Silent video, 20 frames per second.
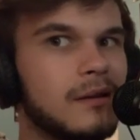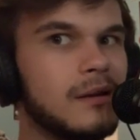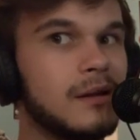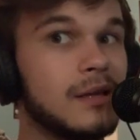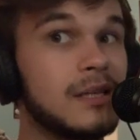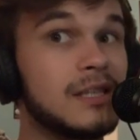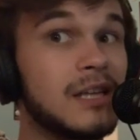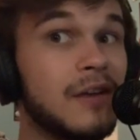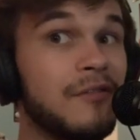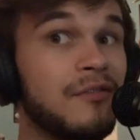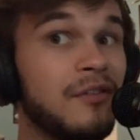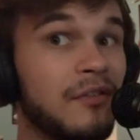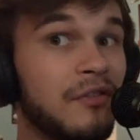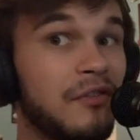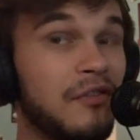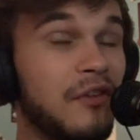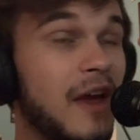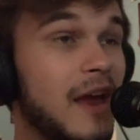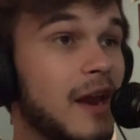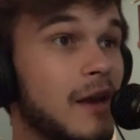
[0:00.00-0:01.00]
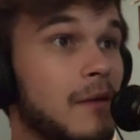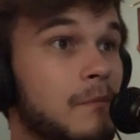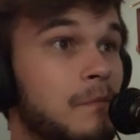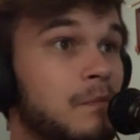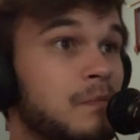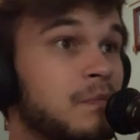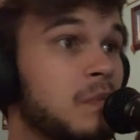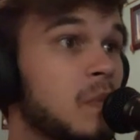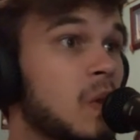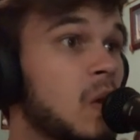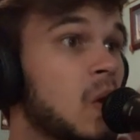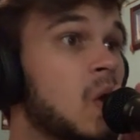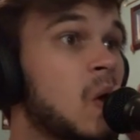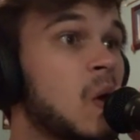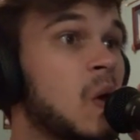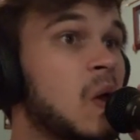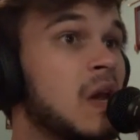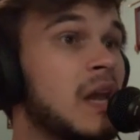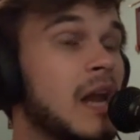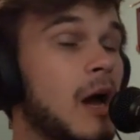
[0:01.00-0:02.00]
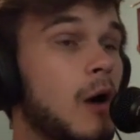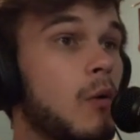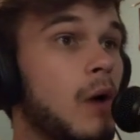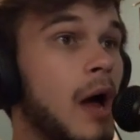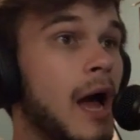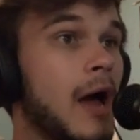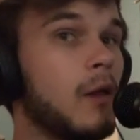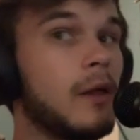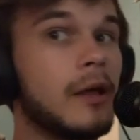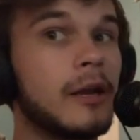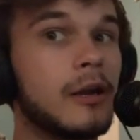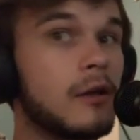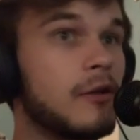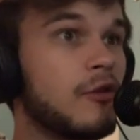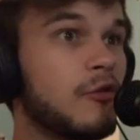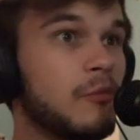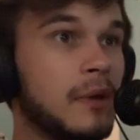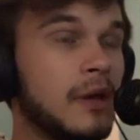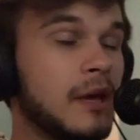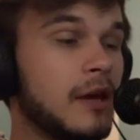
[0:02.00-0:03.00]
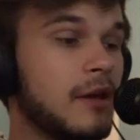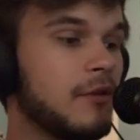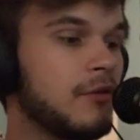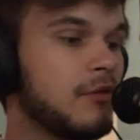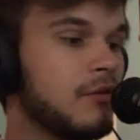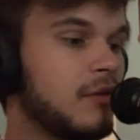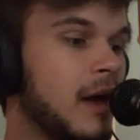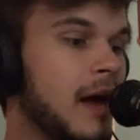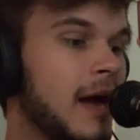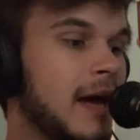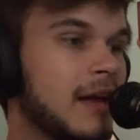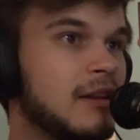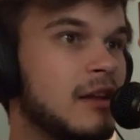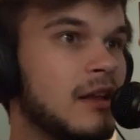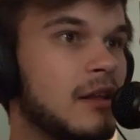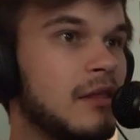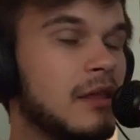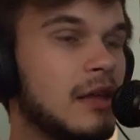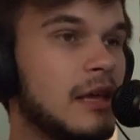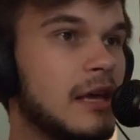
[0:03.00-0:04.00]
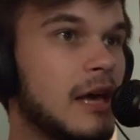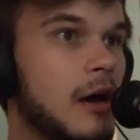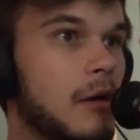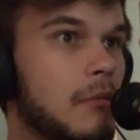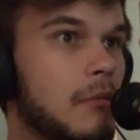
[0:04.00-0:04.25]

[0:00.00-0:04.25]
This stuff's insane. Now, I only know this because I did the